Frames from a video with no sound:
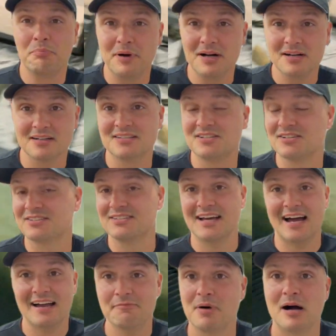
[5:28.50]
bugs just
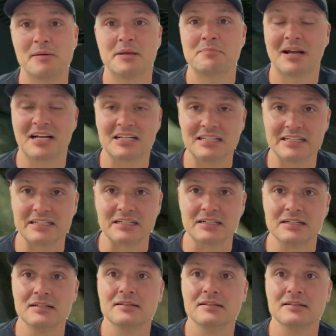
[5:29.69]
dive bombing my clear.